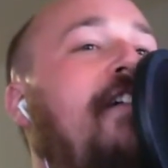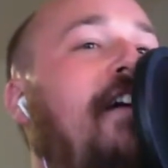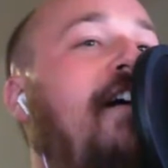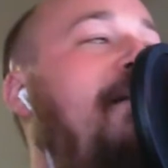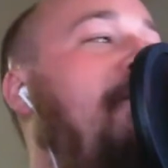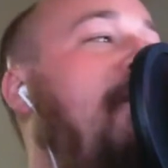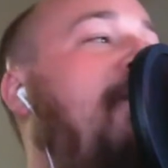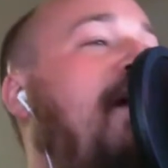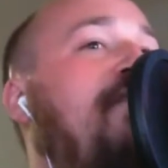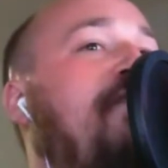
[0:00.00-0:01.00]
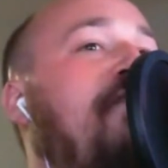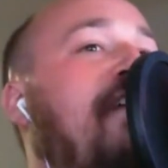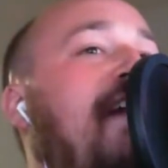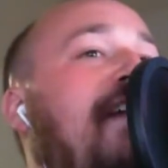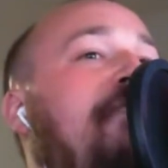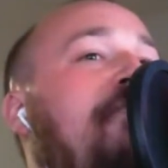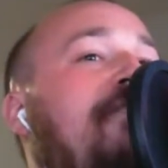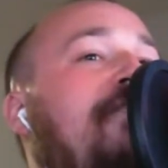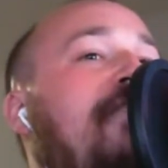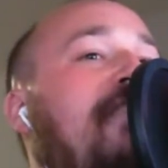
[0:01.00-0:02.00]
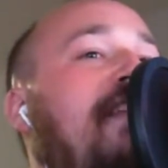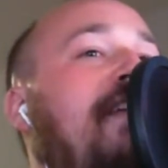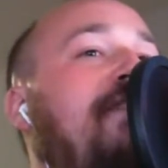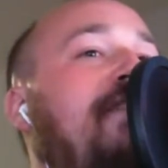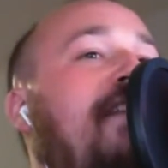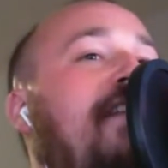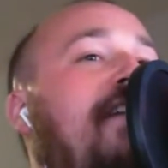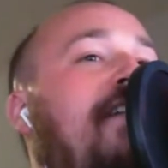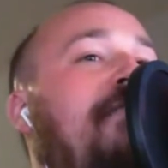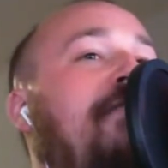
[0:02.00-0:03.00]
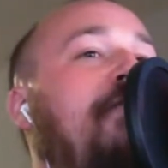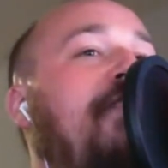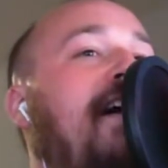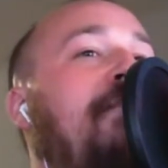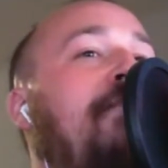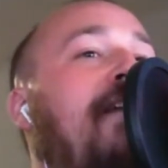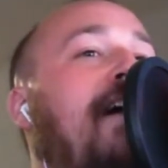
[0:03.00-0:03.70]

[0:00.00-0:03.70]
My wife's van lives in there full time.